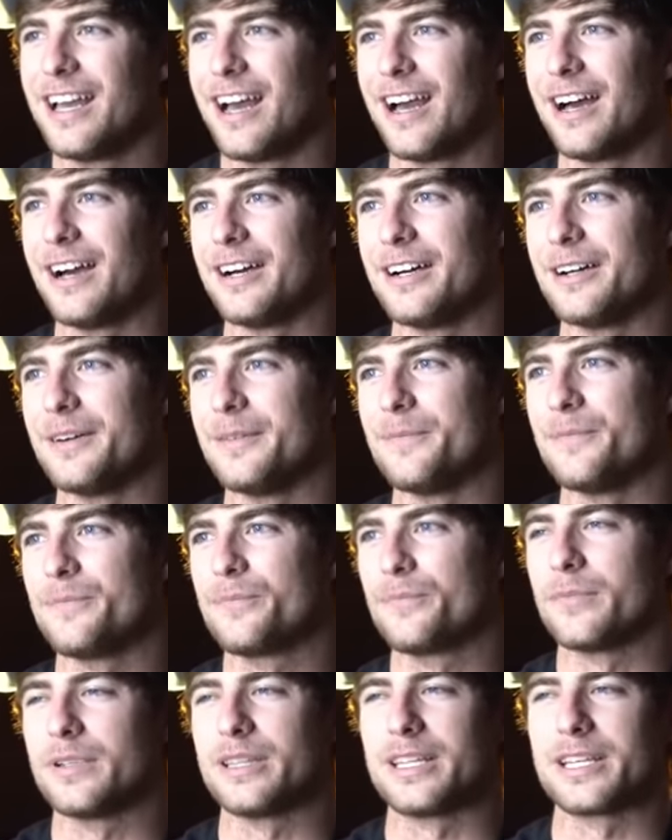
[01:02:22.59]

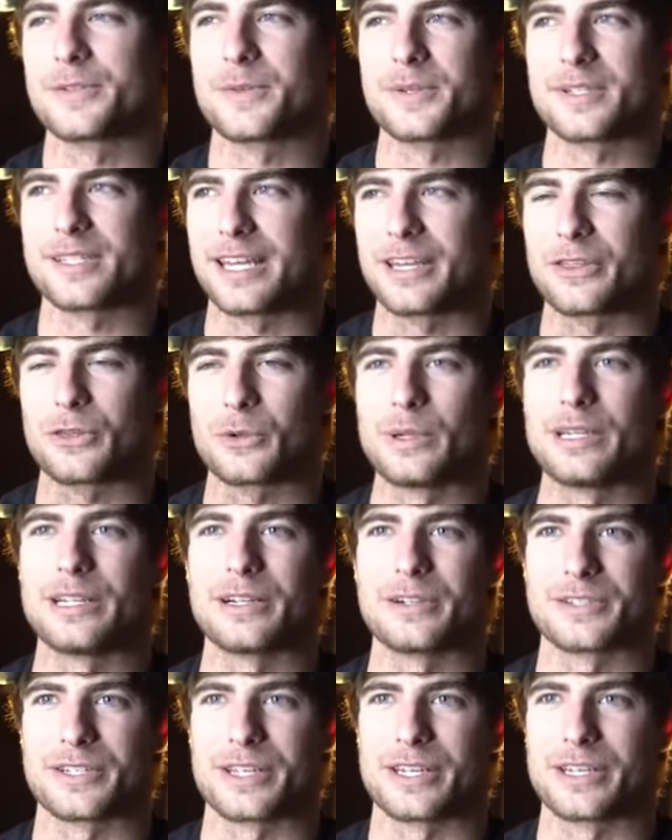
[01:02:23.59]
But this was like 3
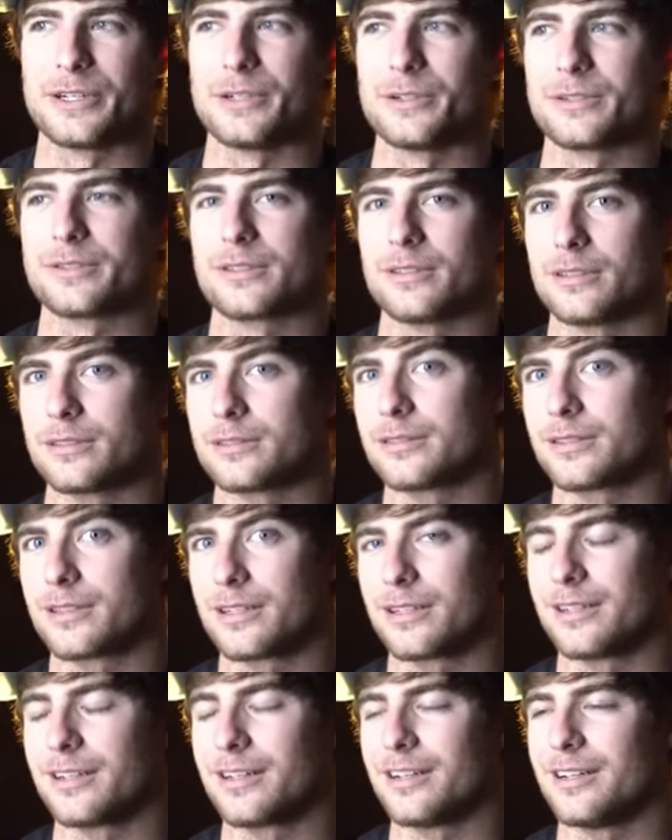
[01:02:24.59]
years ago, so it's
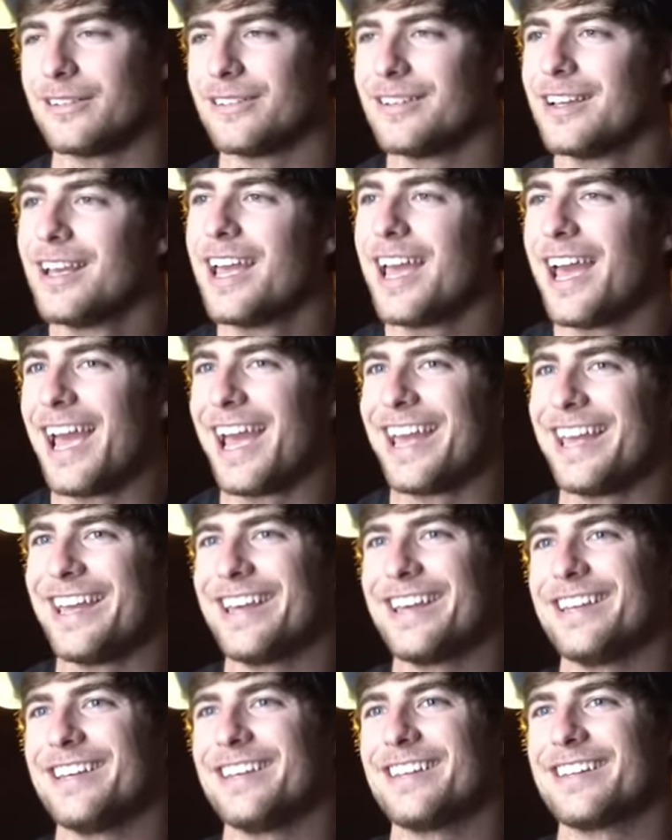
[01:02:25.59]
okay now.
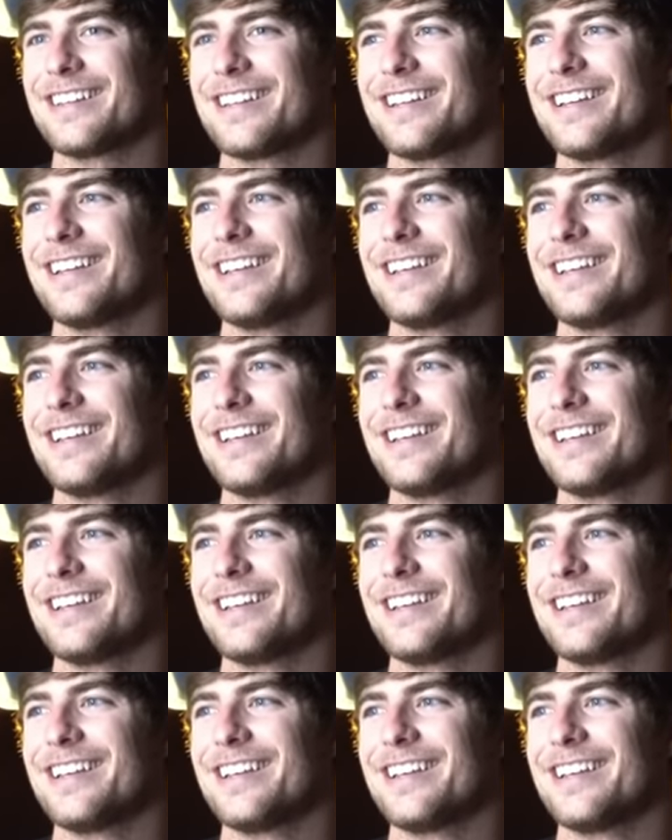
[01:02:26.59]
And